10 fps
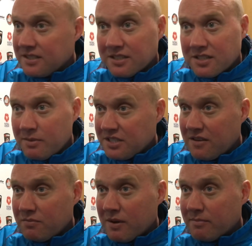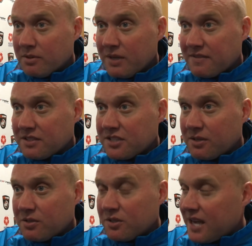so it's going to be a tough one. But we have to
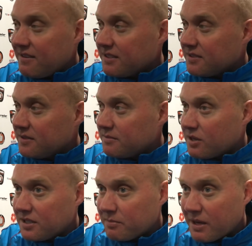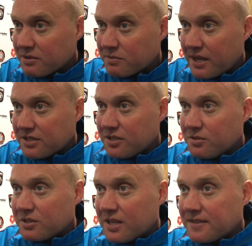show good character and try to bounce back
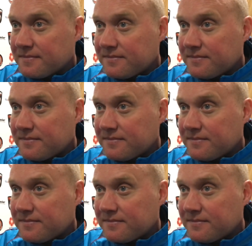Tuesday.